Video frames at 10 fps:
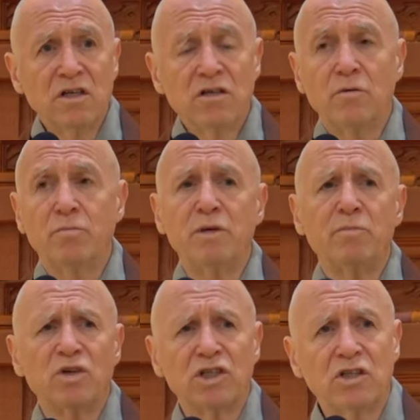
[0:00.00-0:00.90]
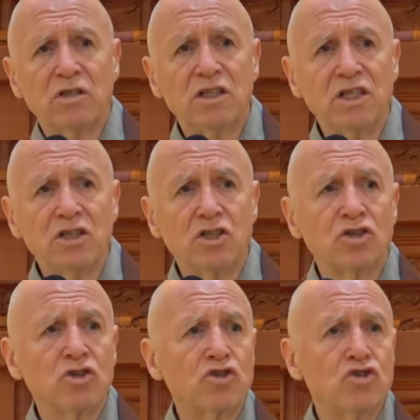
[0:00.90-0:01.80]
You know, people are
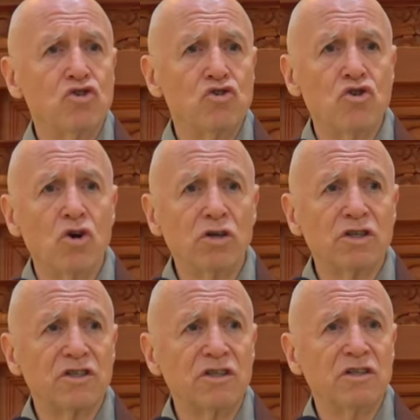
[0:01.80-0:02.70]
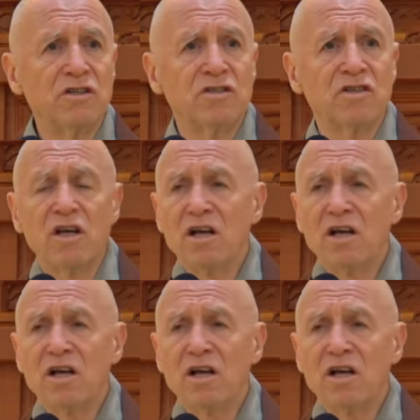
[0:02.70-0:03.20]
teachers, nurses.